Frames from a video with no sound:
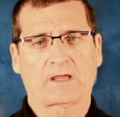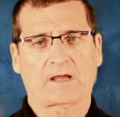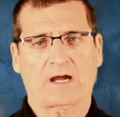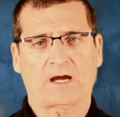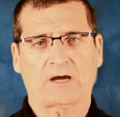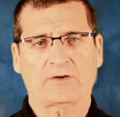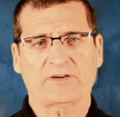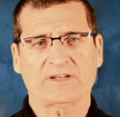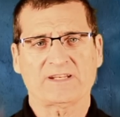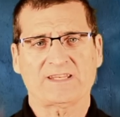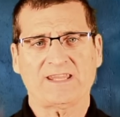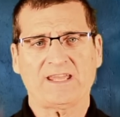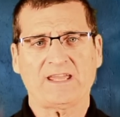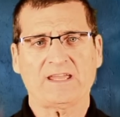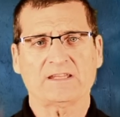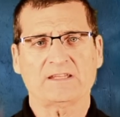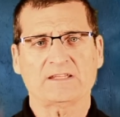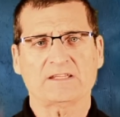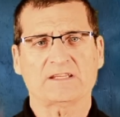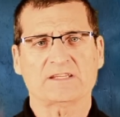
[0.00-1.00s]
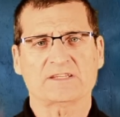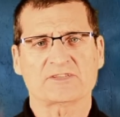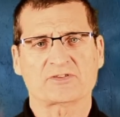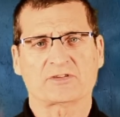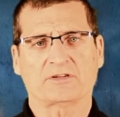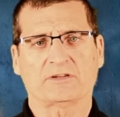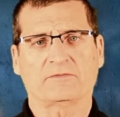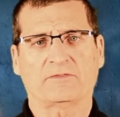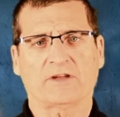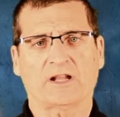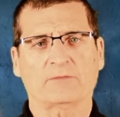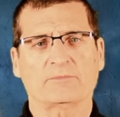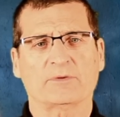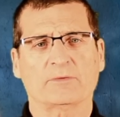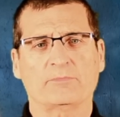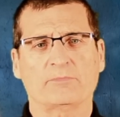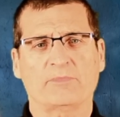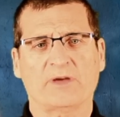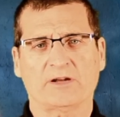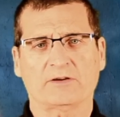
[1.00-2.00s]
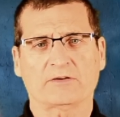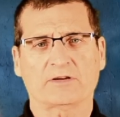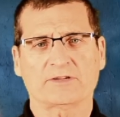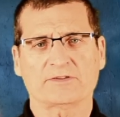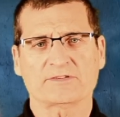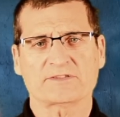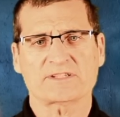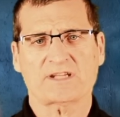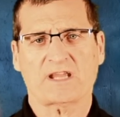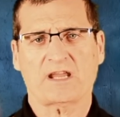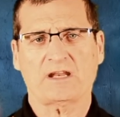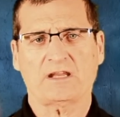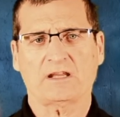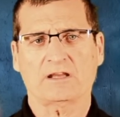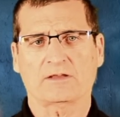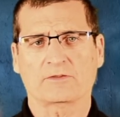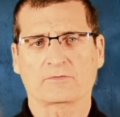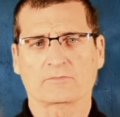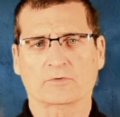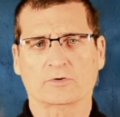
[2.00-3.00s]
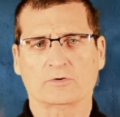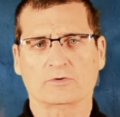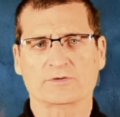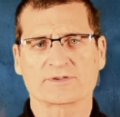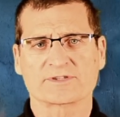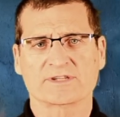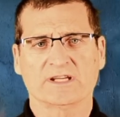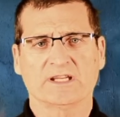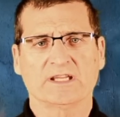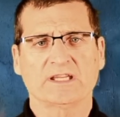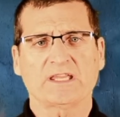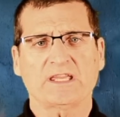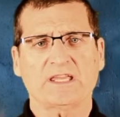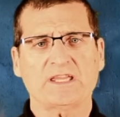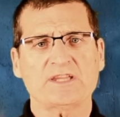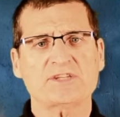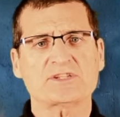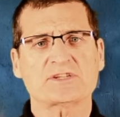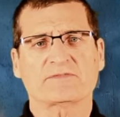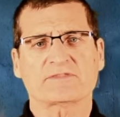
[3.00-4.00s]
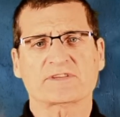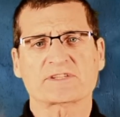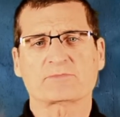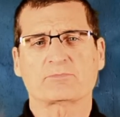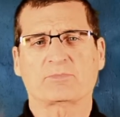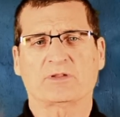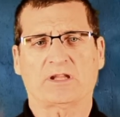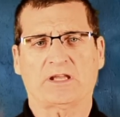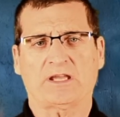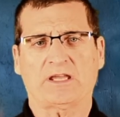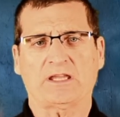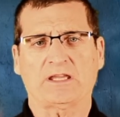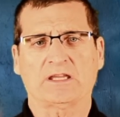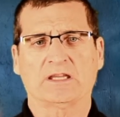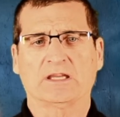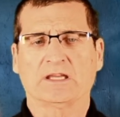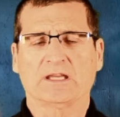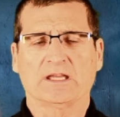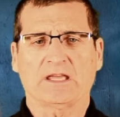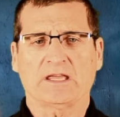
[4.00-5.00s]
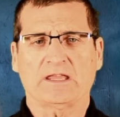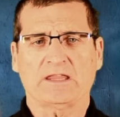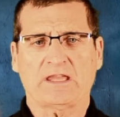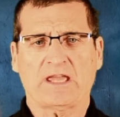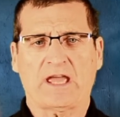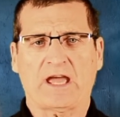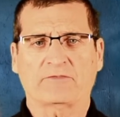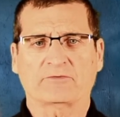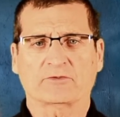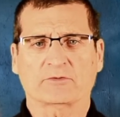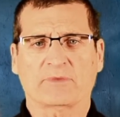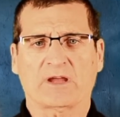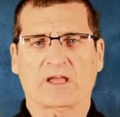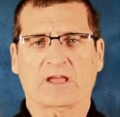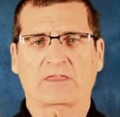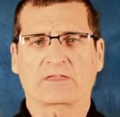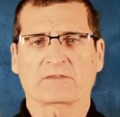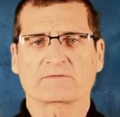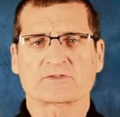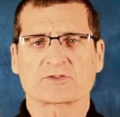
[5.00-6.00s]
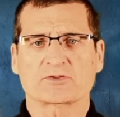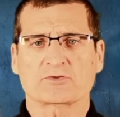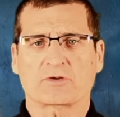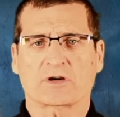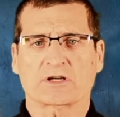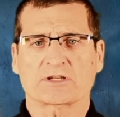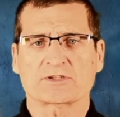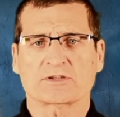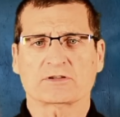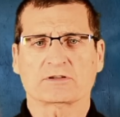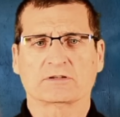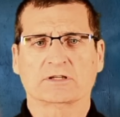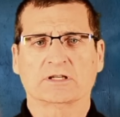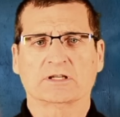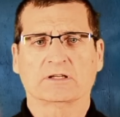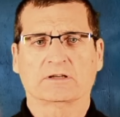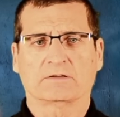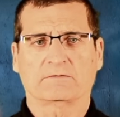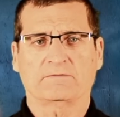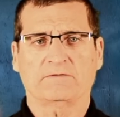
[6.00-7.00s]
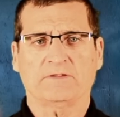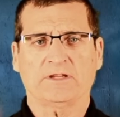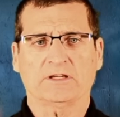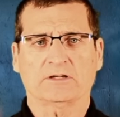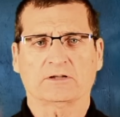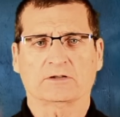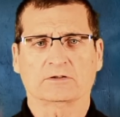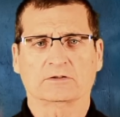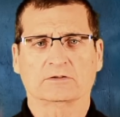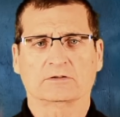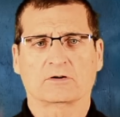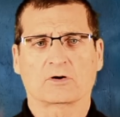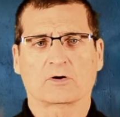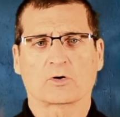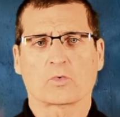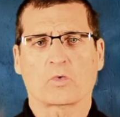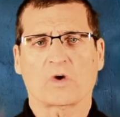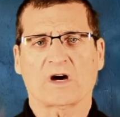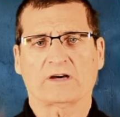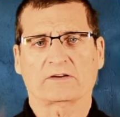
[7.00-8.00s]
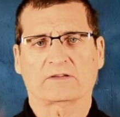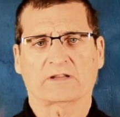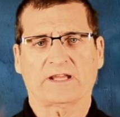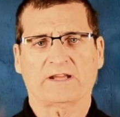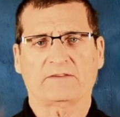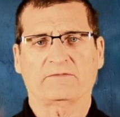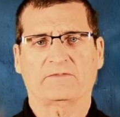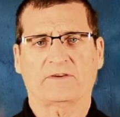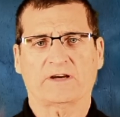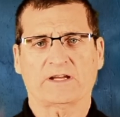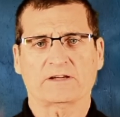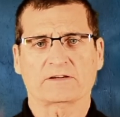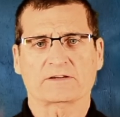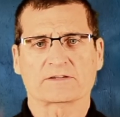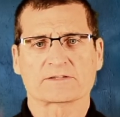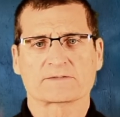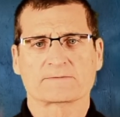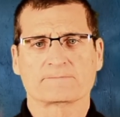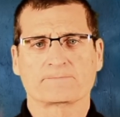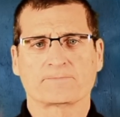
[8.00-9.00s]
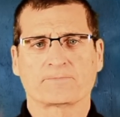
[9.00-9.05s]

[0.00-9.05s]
Our intent is to develop a better understanding of the roles each of us play in the aftermath of structure, vehicle, or wildland fires.